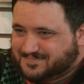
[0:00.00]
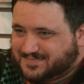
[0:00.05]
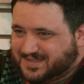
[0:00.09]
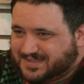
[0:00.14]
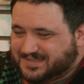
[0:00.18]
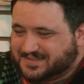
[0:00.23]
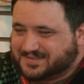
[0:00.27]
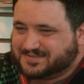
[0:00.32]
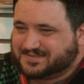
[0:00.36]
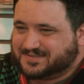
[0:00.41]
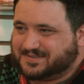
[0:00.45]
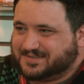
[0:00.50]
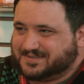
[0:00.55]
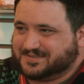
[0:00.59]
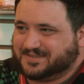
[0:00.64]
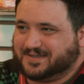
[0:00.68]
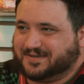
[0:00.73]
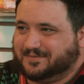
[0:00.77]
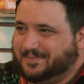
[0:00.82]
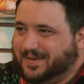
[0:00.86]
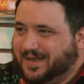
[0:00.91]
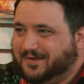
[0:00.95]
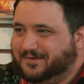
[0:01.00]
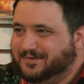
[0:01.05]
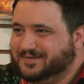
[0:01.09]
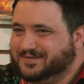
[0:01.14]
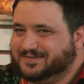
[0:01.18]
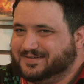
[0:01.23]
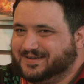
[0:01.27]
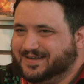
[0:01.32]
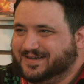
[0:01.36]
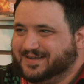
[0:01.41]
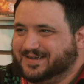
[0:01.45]
Because it looked like a
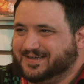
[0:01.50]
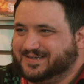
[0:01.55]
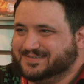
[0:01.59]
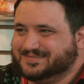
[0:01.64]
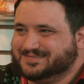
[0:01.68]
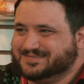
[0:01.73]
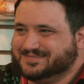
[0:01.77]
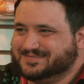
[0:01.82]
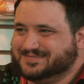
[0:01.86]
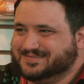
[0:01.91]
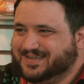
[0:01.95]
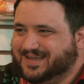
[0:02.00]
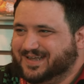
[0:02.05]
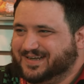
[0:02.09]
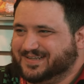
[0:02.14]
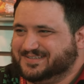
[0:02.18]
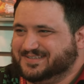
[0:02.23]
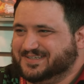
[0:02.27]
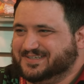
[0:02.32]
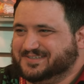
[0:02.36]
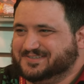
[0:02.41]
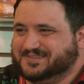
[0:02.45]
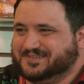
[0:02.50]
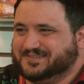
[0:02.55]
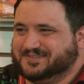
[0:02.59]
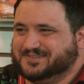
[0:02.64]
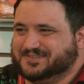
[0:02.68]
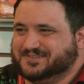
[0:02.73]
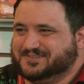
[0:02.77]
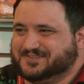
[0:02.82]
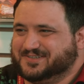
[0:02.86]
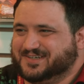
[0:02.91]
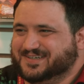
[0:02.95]
mountain, I guess, and it's easier. There's
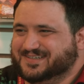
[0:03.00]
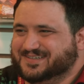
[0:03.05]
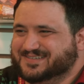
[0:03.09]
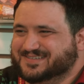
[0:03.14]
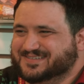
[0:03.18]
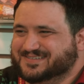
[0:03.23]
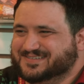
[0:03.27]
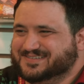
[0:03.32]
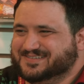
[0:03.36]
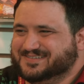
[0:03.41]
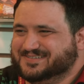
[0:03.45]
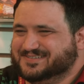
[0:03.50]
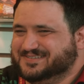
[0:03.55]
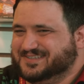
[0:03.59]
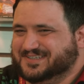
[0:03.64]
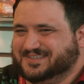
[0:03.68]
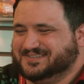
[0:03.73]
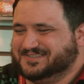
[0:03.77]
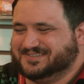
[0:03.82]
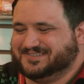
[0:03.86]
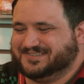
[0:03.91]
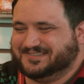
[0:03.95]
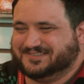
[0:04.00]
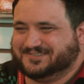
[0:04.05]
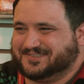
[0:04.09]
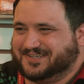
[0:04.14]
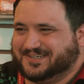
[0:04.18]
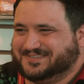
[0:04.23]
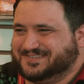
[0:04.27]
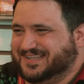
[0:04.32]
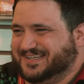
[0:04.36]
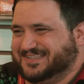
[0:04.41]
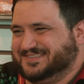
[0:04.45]
to always rocks. It's easier to
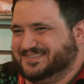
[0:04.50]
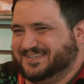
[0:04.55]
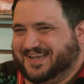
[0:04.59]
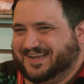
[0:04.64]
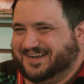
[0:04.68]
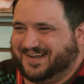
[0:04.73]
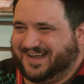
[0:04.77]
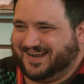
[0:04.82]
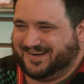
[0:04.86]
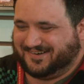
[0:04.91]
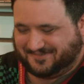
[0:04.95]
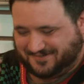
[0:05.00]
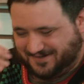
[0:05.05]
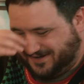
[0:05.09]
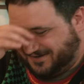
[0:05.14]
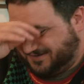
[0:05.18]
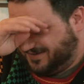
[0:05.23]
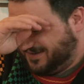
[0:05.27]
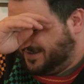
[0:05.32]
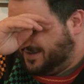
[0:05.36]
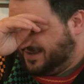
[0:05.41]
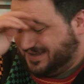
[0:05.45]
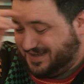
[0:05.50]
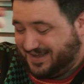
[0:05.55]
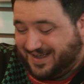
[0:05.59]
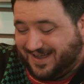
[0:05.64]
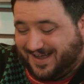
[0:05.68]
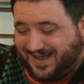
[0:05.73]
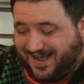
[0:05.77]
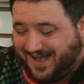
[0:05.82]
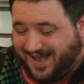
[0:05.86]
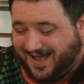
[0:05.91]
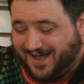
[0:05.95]
dress that set. I don't know.
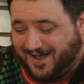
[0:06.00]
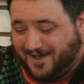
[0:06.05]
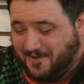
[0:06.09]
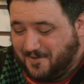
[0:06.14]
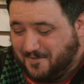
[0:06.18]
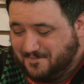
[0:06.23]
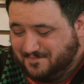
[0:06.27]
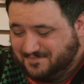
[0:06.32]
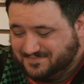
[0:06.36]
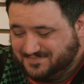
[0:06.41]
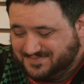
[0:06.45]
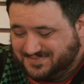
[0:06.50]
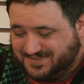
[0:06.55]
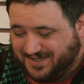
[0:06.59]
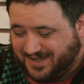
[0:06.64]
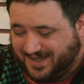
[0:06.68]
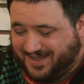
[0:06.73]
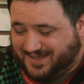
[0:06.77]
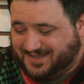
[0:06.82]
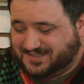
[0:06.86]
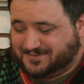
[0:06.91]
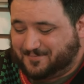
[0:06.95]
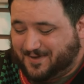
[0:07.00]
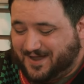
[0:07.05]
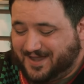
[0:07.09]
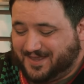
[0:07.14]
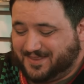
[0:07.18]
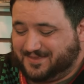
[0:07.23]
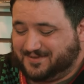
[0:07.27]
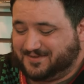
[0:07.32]
Um, so yeah, he's by